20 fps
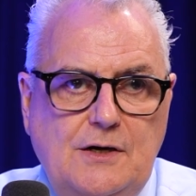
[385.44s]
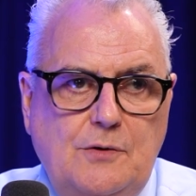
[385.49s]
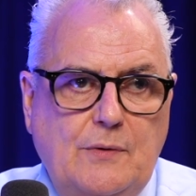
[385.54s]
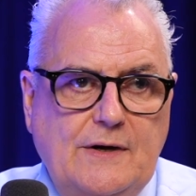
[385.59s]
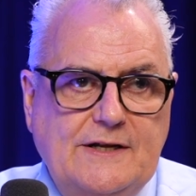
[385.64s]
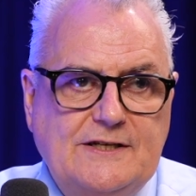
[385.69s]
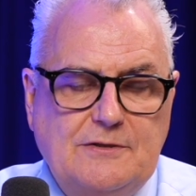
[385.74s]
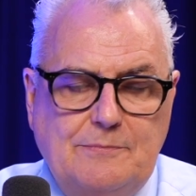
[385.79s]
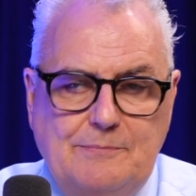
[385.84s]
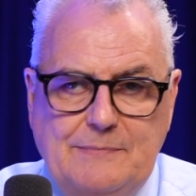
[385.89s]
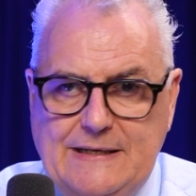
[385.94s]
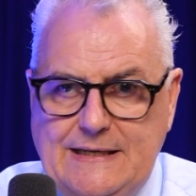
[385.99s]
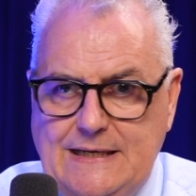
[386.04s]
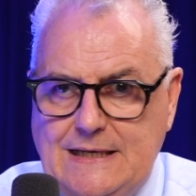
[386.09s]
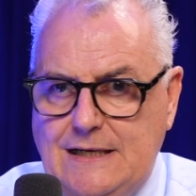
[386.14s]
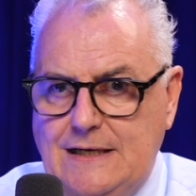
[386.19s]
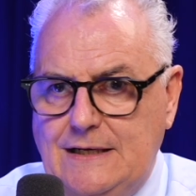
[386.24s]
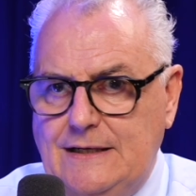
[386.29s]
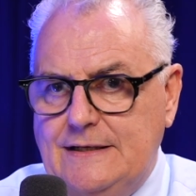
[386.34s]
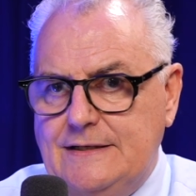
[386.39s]
to meet
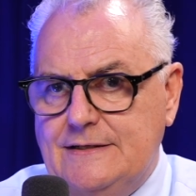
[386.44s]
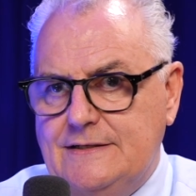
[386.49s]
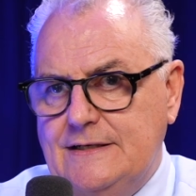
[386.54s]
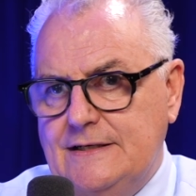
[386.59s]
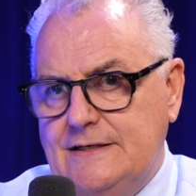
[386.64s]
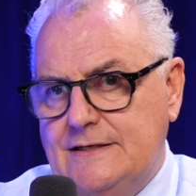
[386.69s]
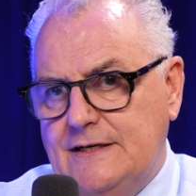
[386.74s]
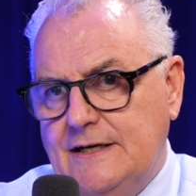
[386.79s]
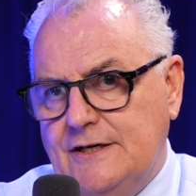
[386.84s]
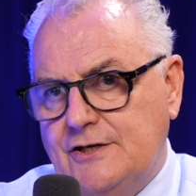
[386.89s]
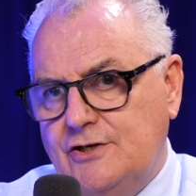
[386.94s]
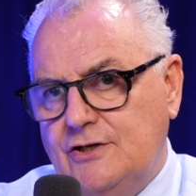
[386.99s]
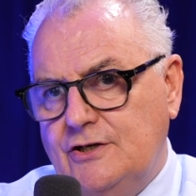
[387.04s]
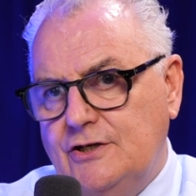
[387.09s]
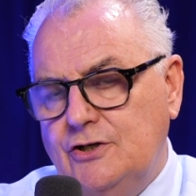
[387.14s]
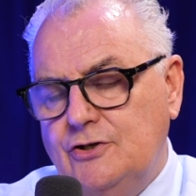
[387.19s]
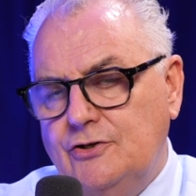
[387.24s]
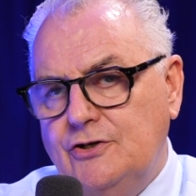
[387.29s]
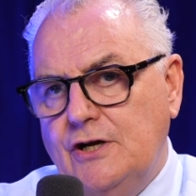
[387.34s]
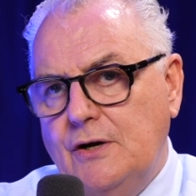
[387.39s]
clients, etc. And
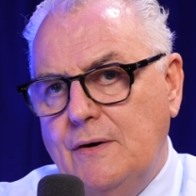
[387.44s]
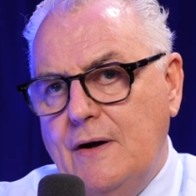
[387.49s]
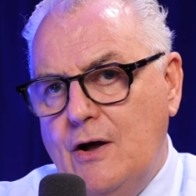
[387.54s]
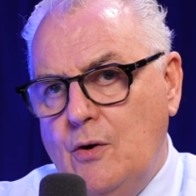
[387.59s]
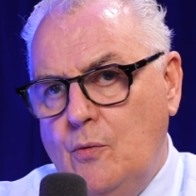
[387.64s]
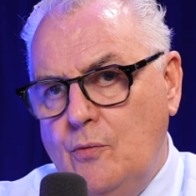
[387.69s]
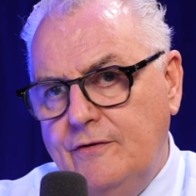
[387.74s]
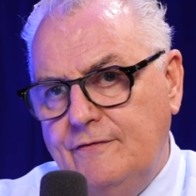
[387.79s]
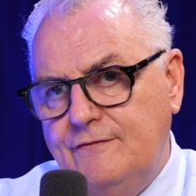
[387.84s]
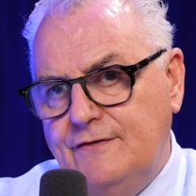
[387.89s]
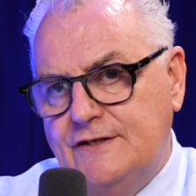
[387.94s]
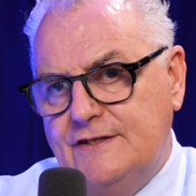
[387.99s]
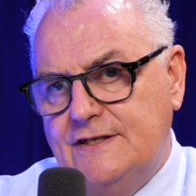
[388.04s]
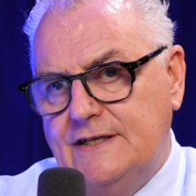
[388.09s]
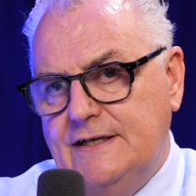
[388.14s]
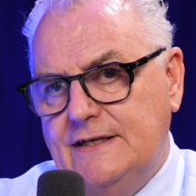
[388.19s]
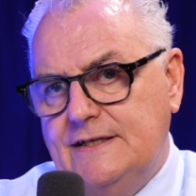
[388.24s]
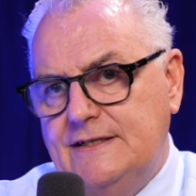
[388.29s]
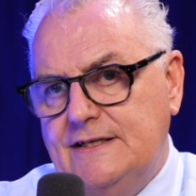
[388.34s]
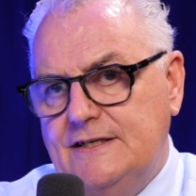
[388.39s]
you'll know all the
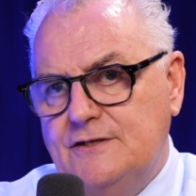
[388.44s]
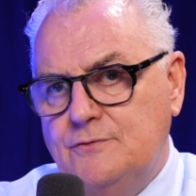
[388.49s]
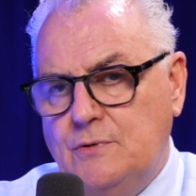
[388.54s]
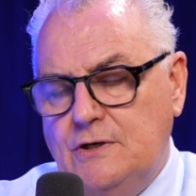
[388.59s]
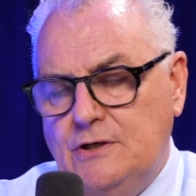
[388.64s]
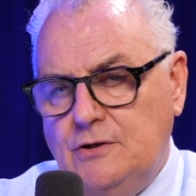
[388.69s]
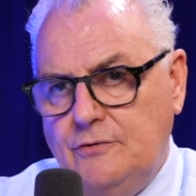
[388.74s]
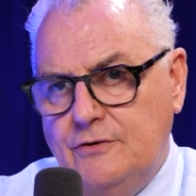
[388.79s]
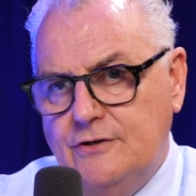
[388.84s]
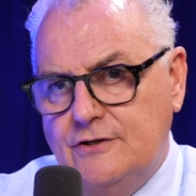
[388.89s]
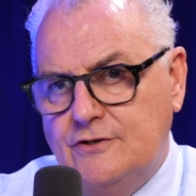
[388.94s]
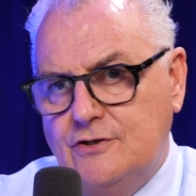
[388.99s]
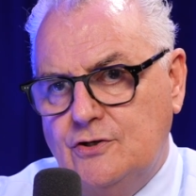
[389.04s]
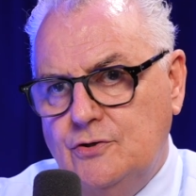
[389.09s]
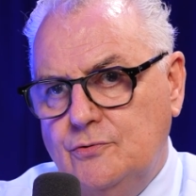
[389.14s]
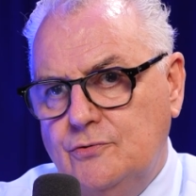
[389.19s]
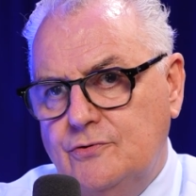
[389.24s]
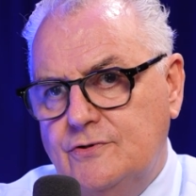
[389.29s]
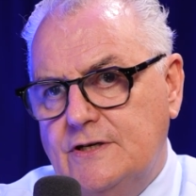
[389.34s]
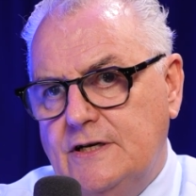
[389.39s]
facilities, where all the
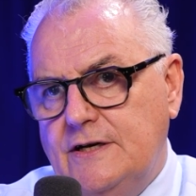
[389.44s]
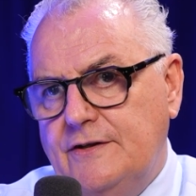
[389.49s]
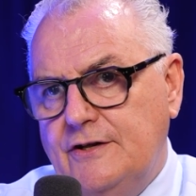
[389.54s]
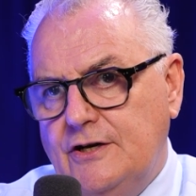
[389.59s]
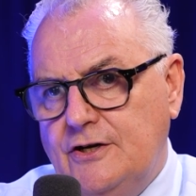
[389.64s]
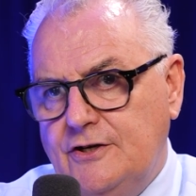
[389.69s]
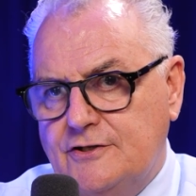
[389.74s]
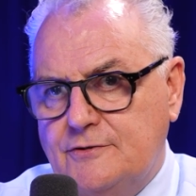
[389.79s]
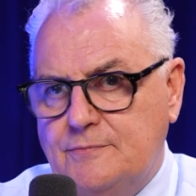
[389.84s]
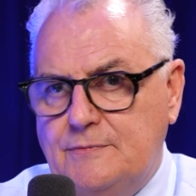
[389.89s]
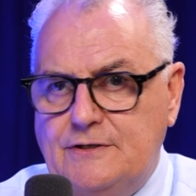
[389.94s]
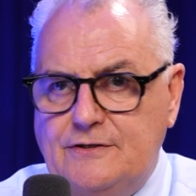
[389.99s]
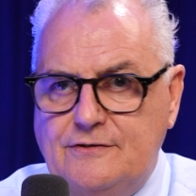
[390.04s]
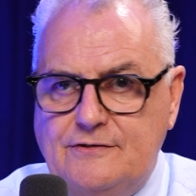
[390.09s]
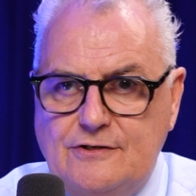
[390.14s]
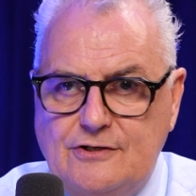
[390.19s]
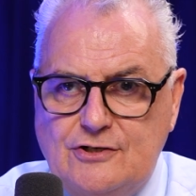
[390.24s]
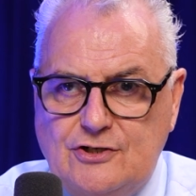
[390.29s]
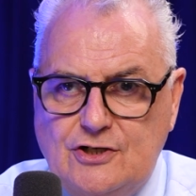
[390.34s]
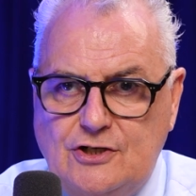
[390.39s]
schools are, the hospitals,
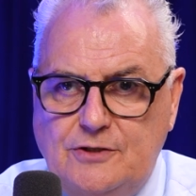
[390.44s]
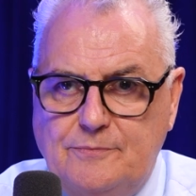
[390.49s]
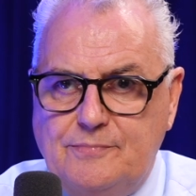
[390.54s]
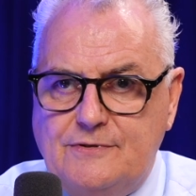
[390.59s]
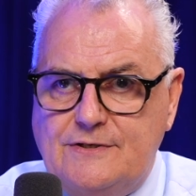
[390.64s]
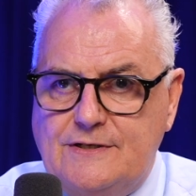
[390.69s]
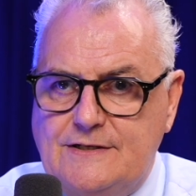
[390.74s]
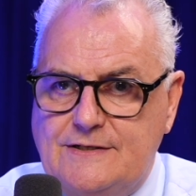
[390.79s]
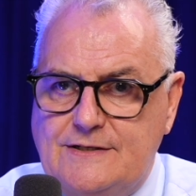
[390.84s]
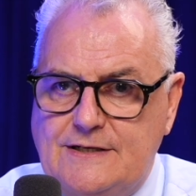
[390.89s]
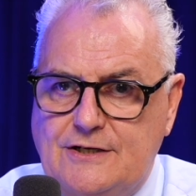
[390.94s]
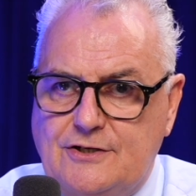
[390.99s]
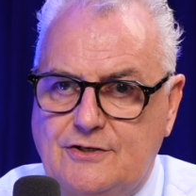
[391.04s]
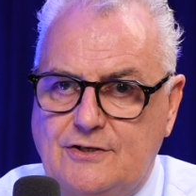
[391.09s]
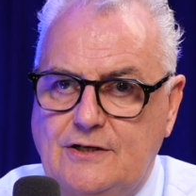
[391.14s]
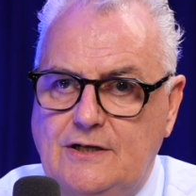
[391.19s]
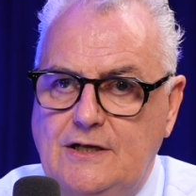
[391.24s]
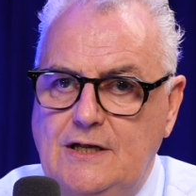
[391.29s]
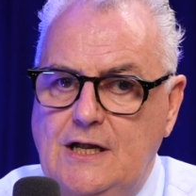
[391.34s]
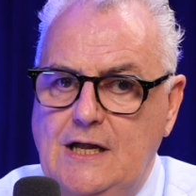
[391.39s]
the shops, etc.